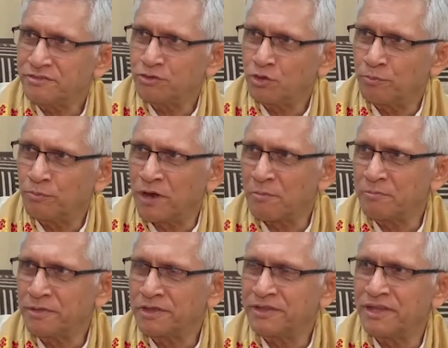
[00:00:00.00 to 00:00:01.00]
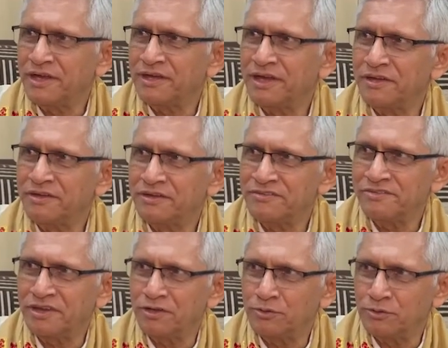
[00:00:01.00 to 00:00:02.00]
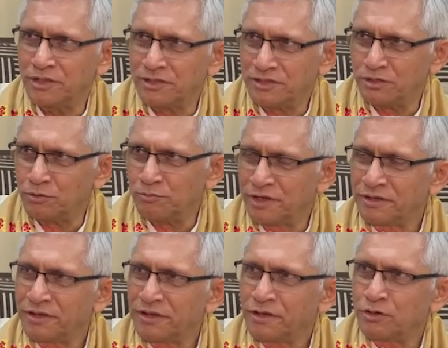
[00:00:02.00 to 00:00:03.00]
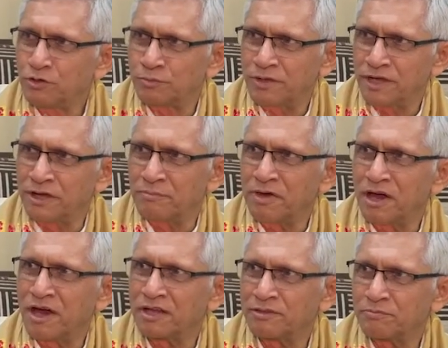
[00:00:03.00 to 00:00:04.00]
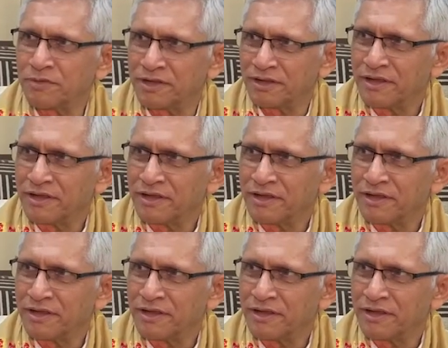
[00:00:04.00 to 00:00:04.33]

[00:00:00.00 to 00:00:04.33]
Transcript: no Brahman that enters into the human to become Atman.